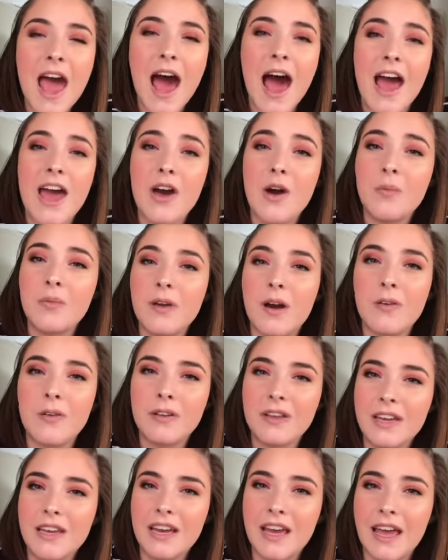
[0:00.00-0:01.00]
I hope y'all
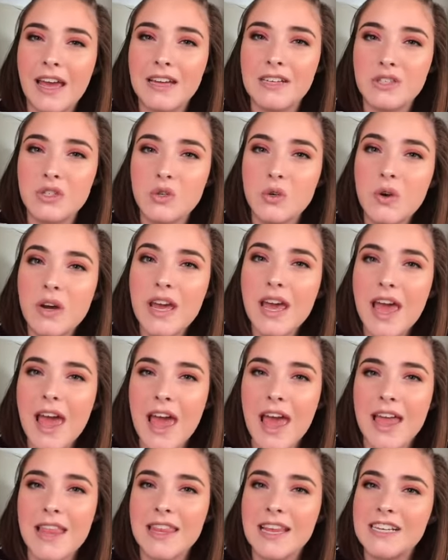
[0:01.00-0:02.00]
really enjoy,
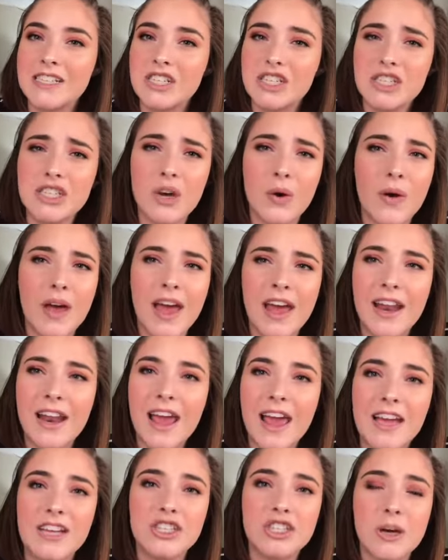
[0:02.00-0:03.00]
and let's just go ahead
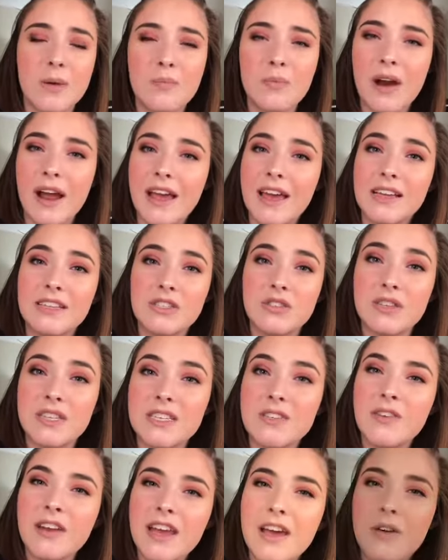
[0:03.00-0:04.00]
and jump right into
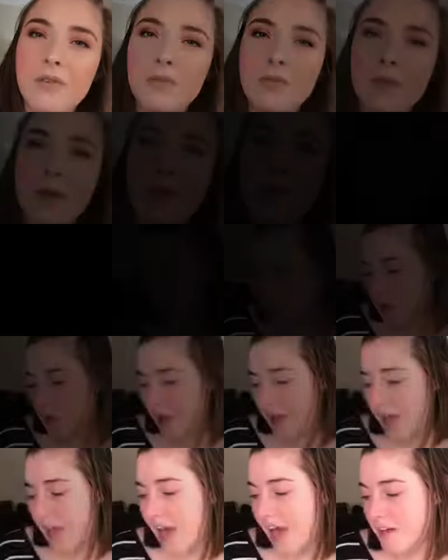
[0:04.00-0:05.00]
this video. So
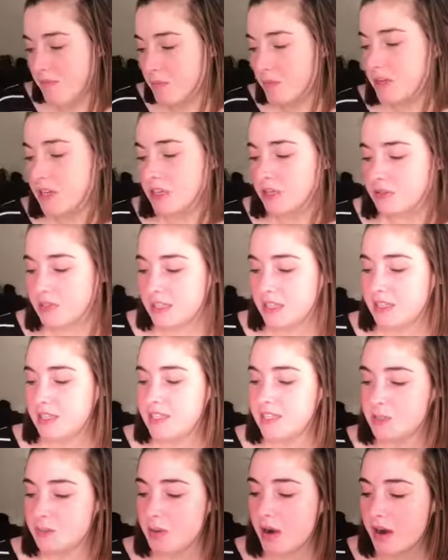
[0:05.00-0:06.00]
I have been using
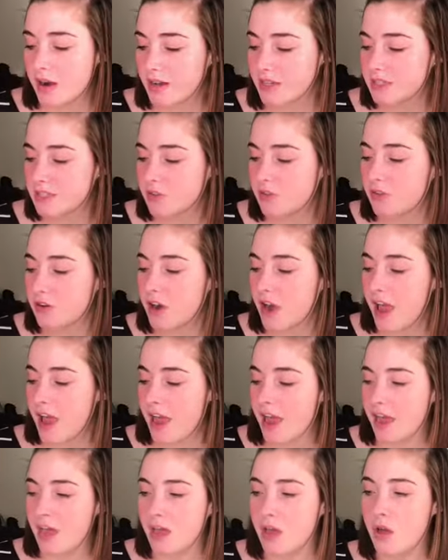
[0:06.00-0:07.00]
these products for
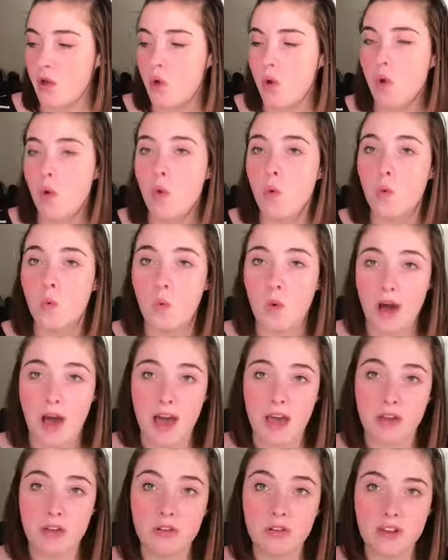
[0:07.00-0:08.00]
a
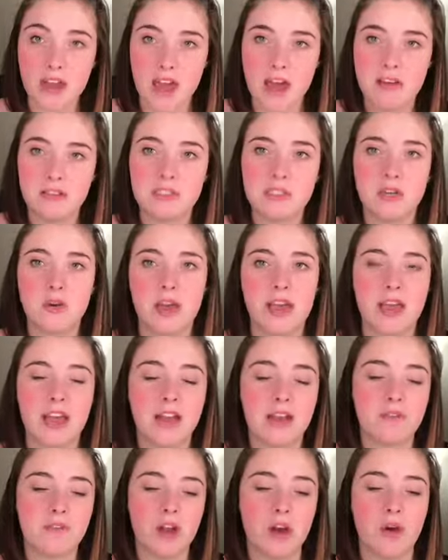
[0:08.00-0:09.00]
while now, so I
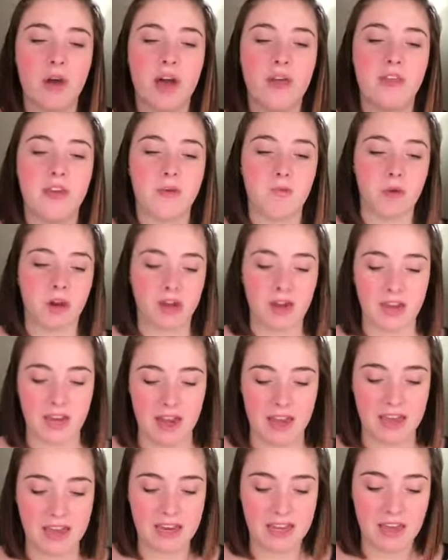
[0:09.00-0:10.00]
kind of know how they work and
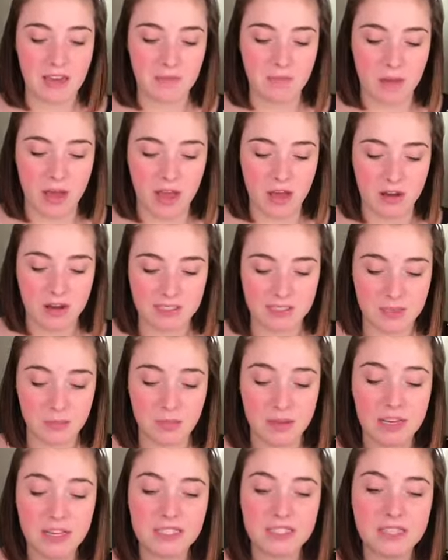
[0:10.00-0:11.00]
I can give my honest
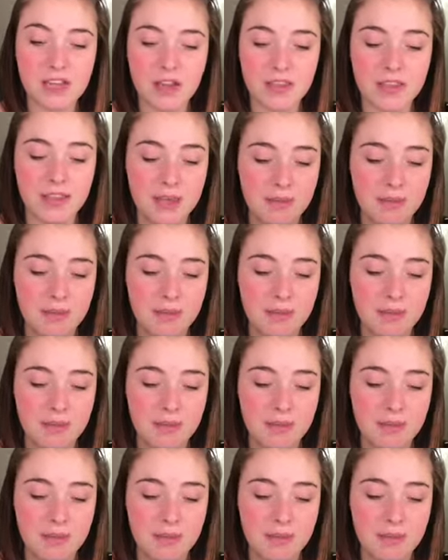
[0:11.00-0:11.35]
opinions on